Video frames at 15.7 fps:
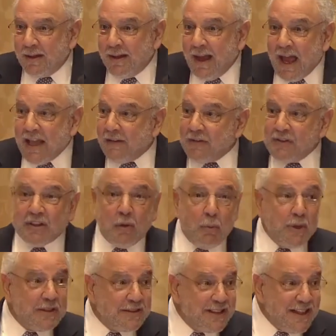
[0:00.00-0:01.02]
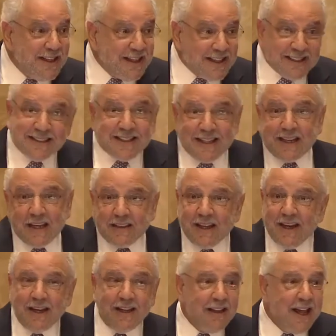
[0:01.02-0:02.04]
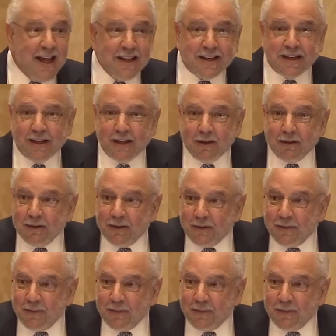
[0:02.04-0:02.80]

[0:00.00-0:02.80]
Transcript: And if someone did, I'd say, get the hell out of here.